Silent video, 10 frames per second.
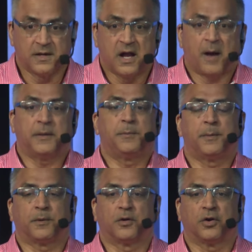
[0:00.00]
How many
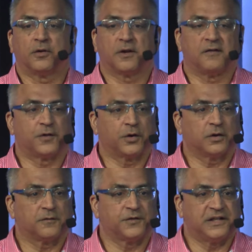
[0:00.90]
people heard, have heard
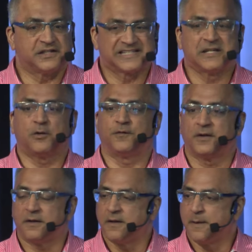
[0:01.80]
of the
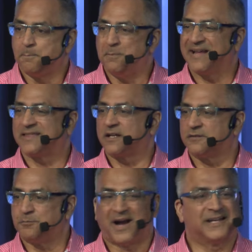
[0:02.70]
Silva method
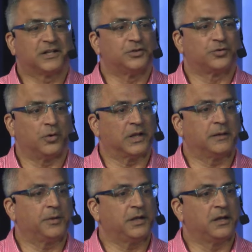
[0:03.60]
of mind control?
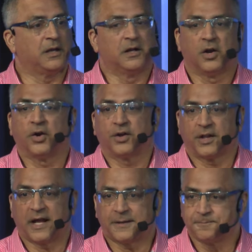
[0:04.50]
Anybody heard of
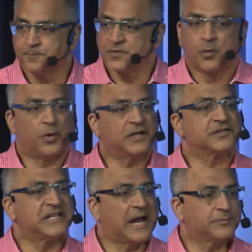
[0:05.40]
that? What is
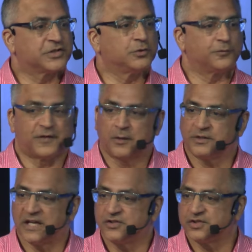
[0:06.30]
the absolute
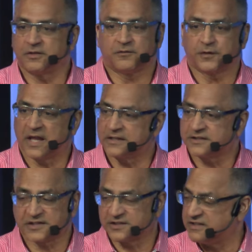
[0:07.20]
foundation for that to
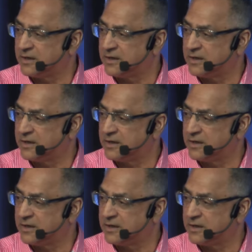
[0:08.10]
succeed?